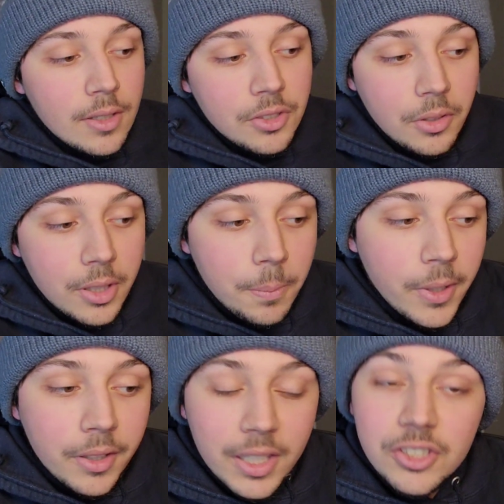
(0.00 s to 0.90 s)
So you look at a
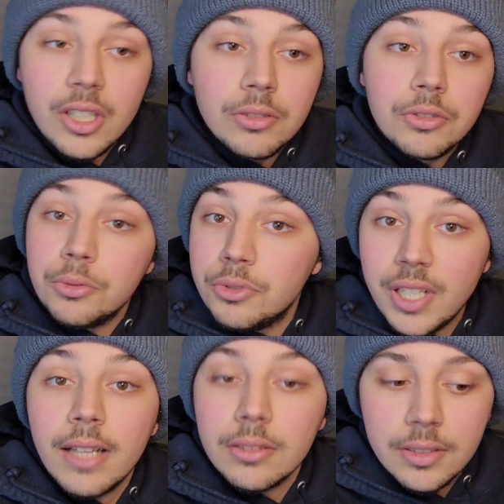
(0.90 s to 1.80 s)
player like Shelton, who's
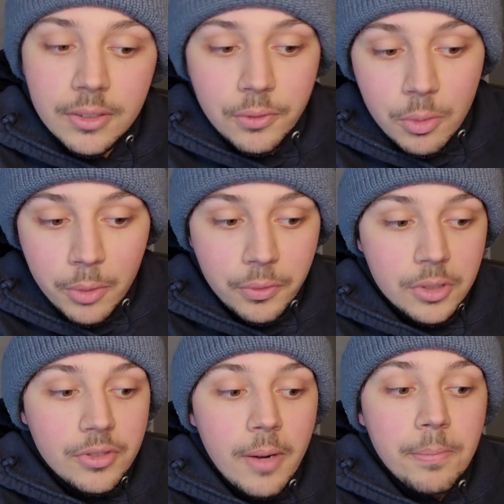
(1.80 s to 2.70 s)
talented, former
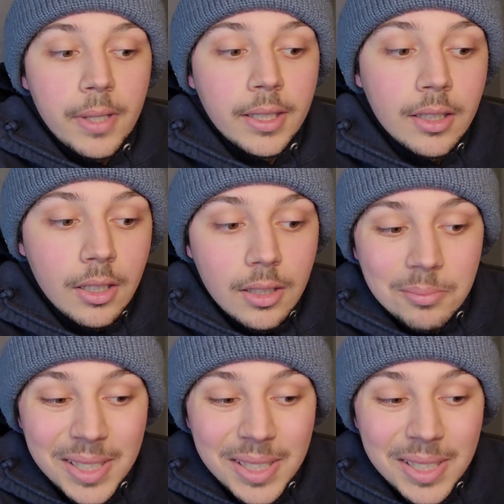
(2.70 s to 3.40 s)
first-round pick,